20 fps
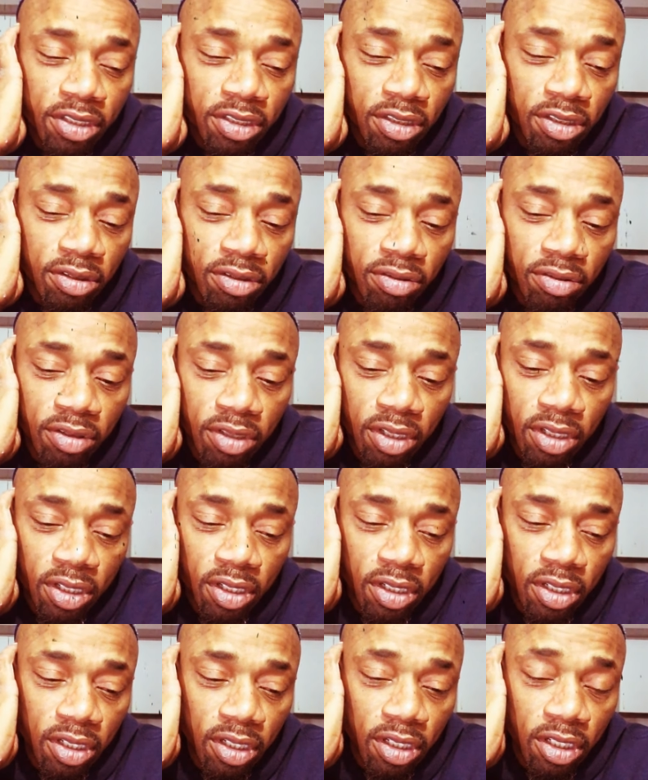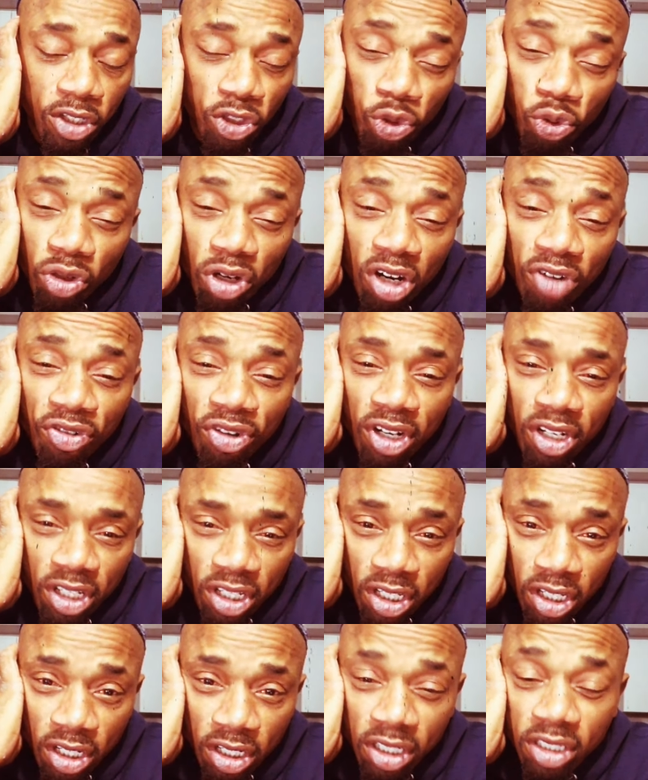So you already
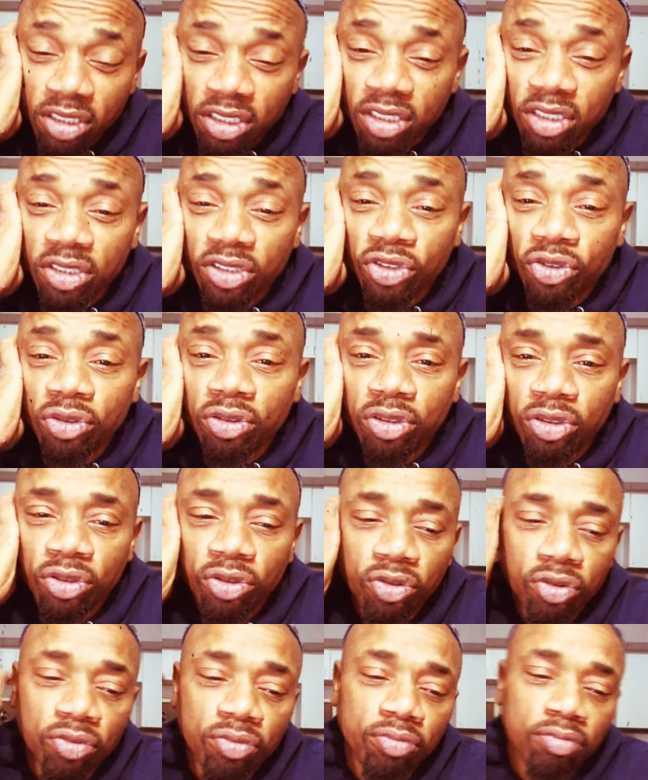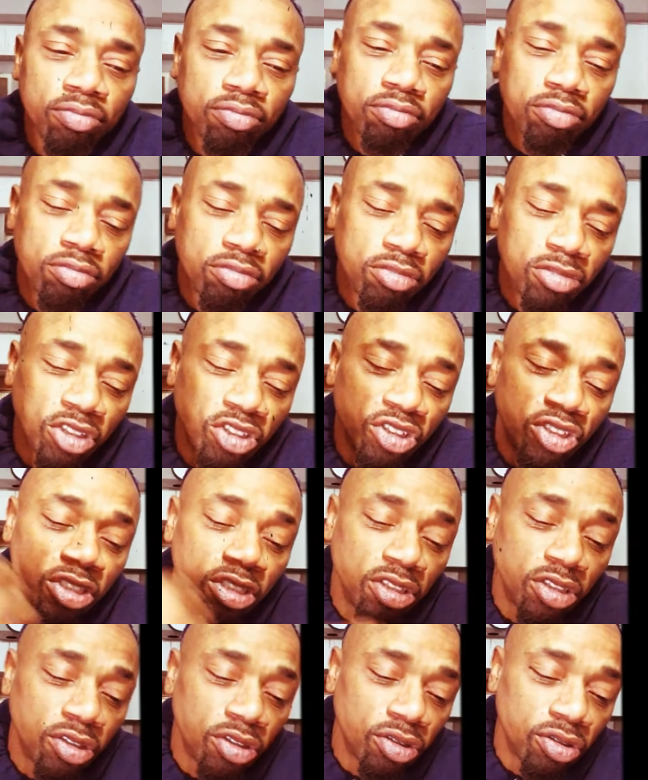here. This is YouTube, the
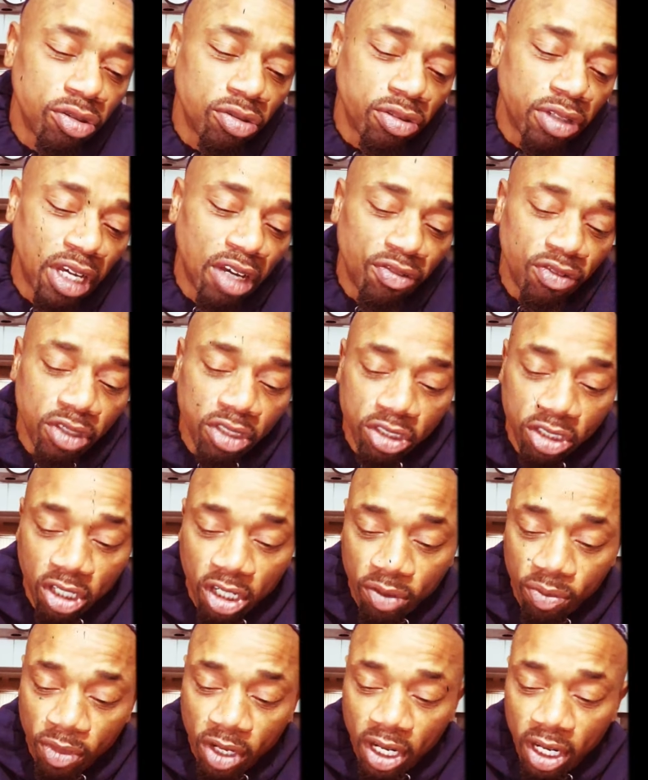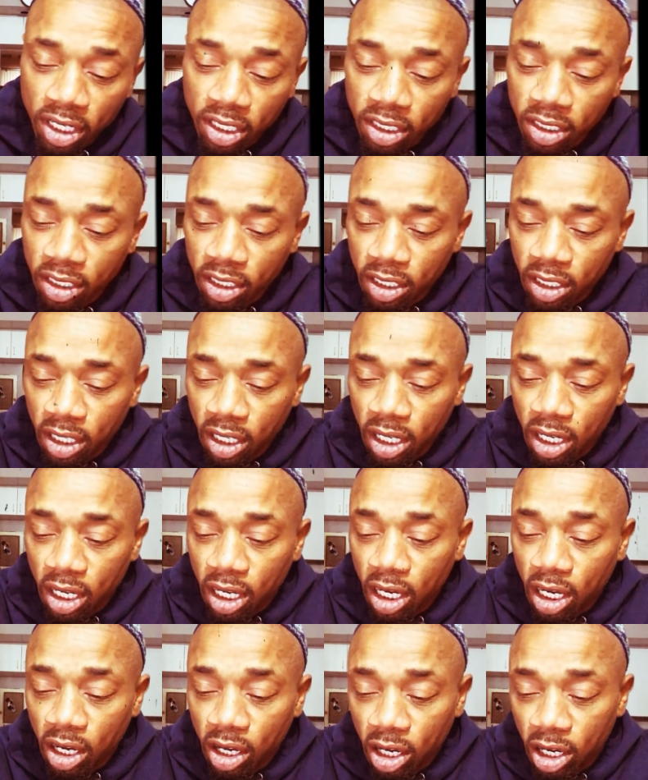cheat code, Evan Jeremiah.
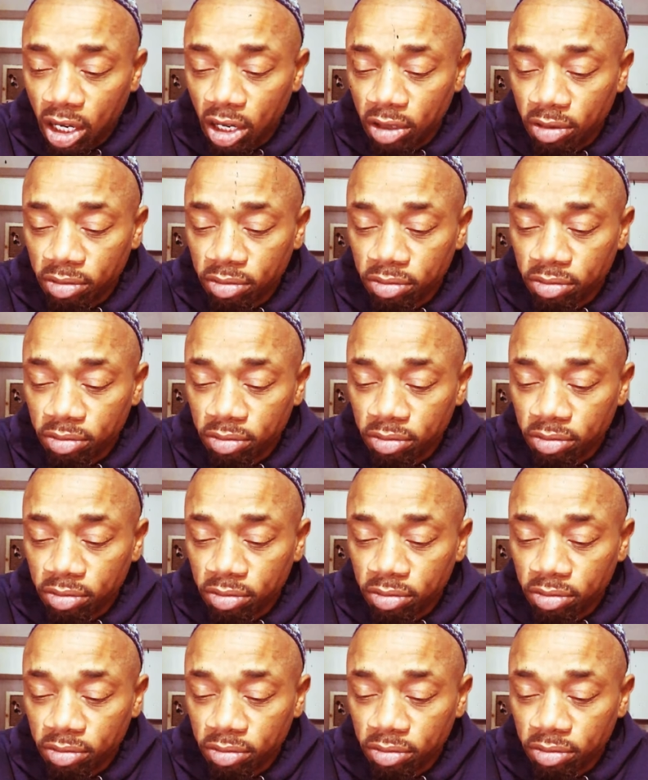Um,